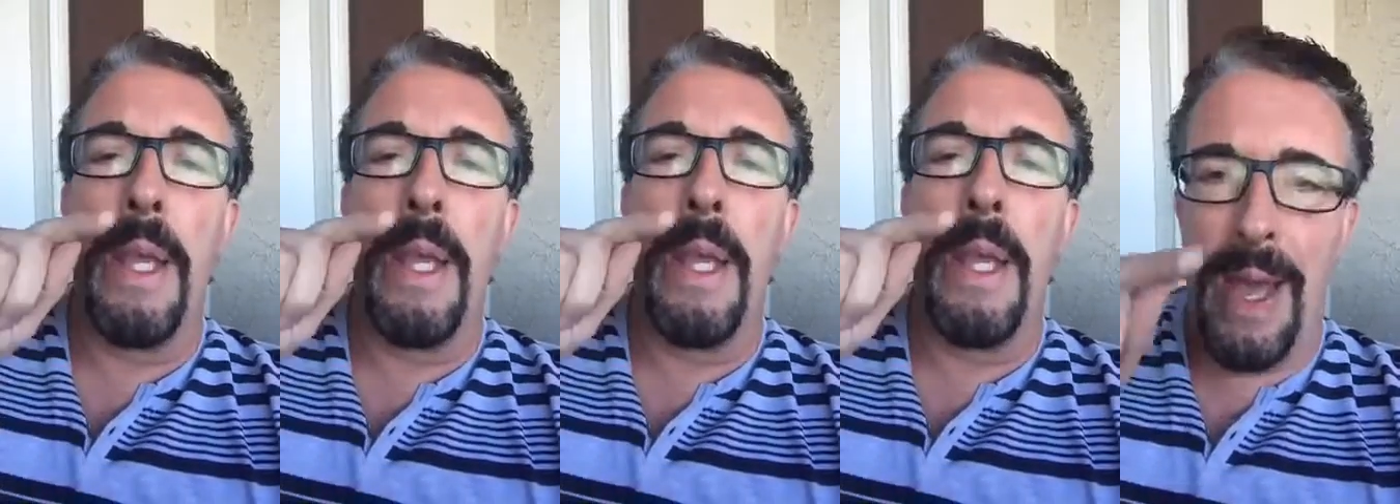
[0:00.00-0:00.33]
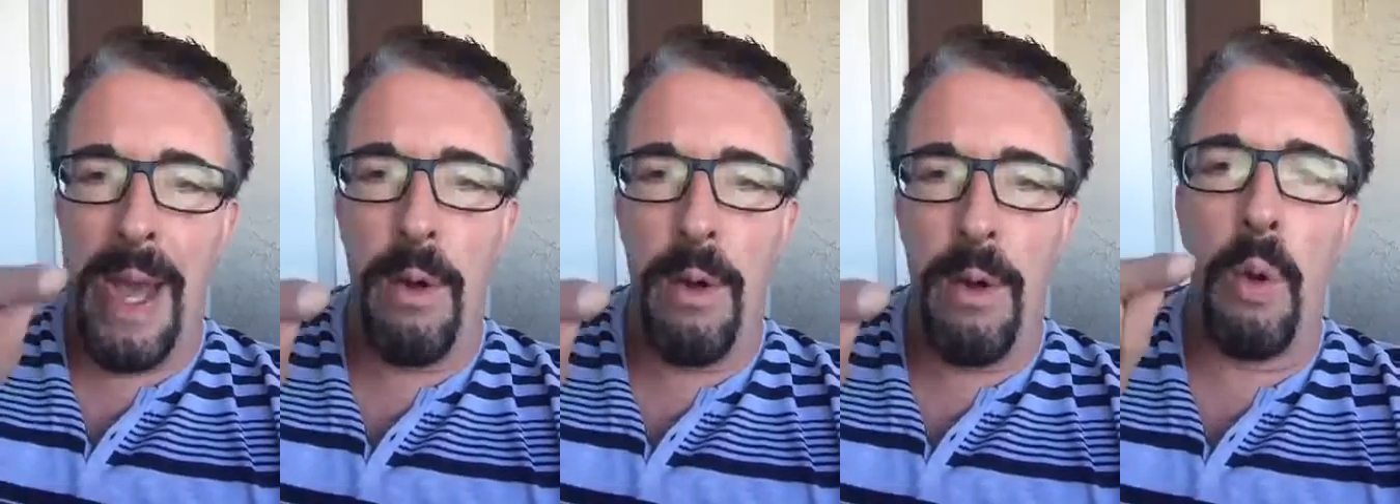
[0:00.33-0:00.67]
if
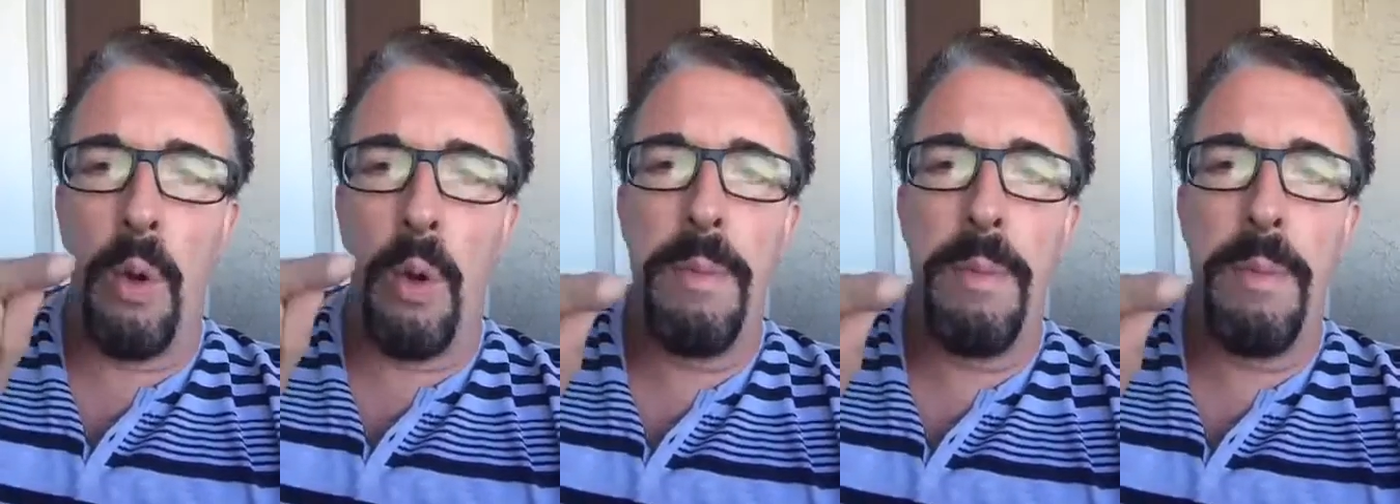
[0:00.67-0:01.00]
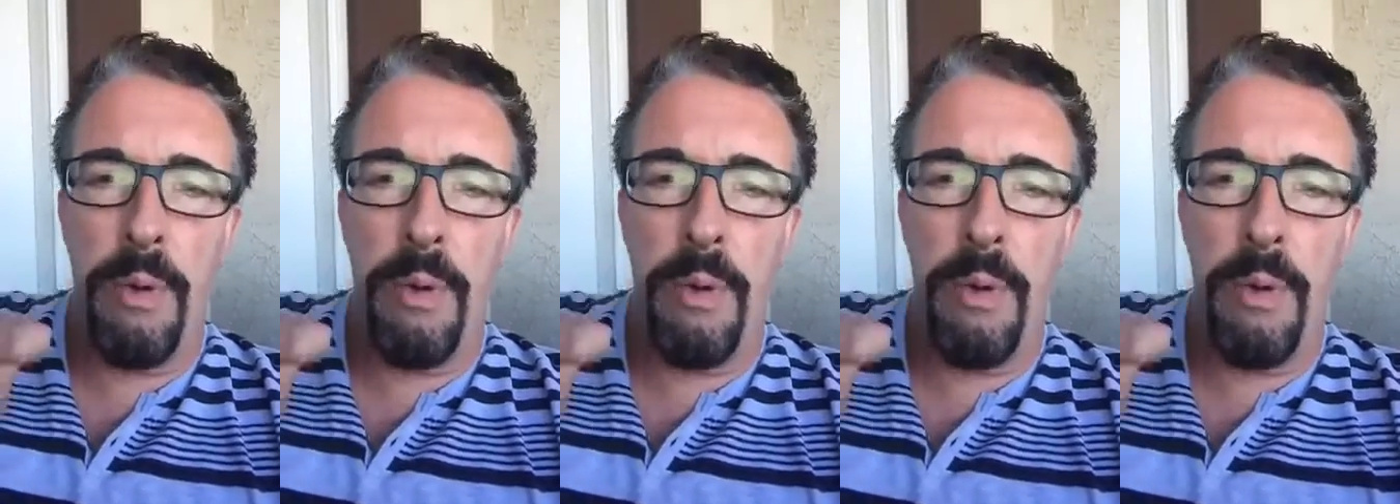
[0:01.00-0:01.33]
Al Gore would have been
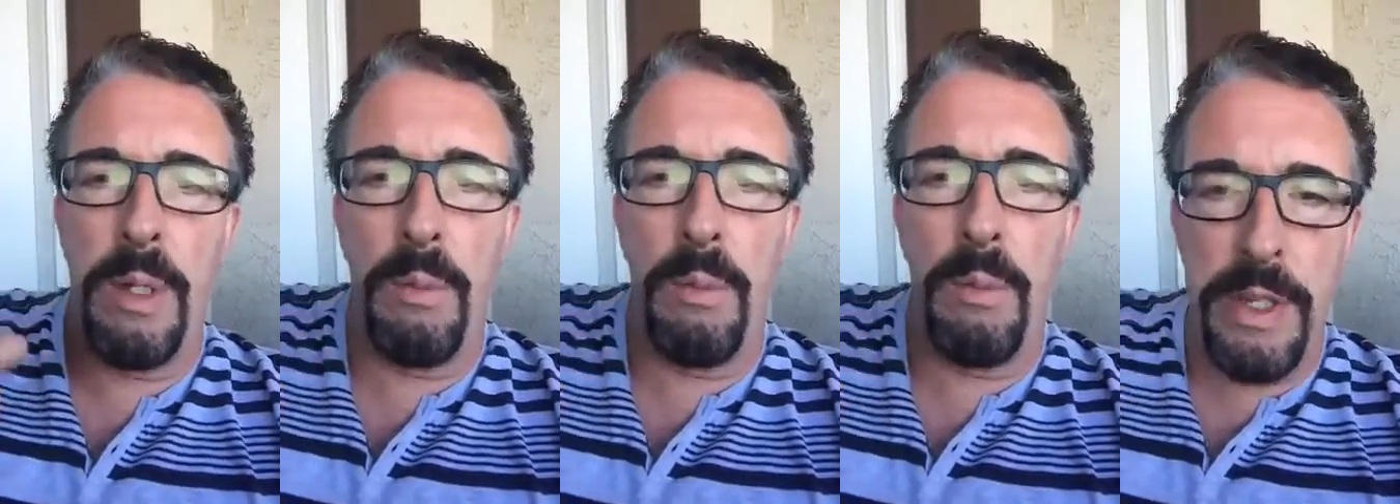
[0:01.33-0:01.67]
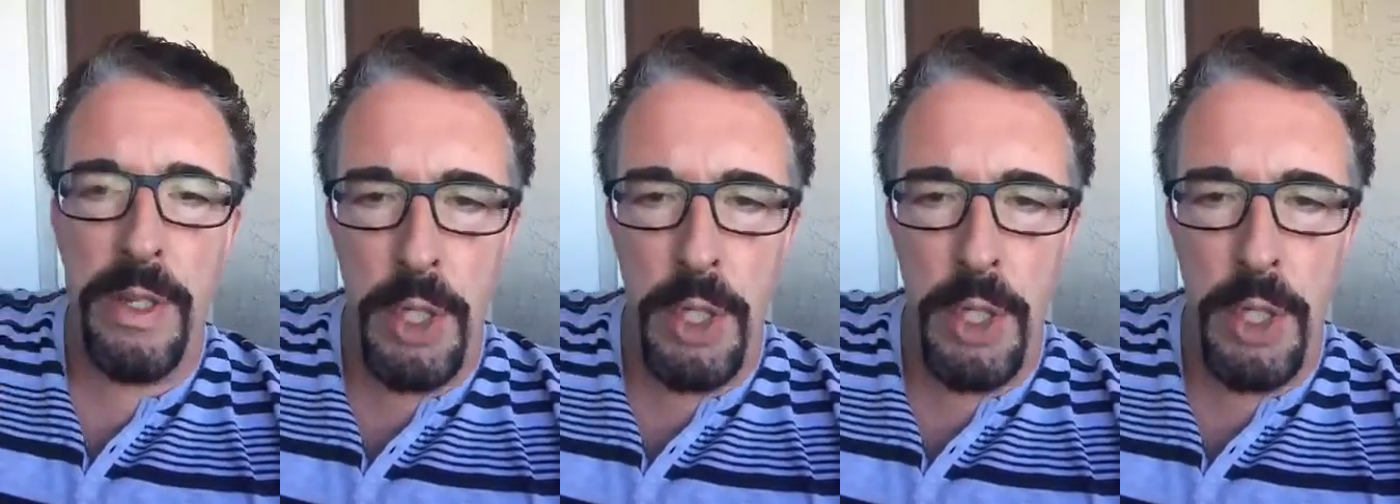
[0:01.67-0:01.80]
president with a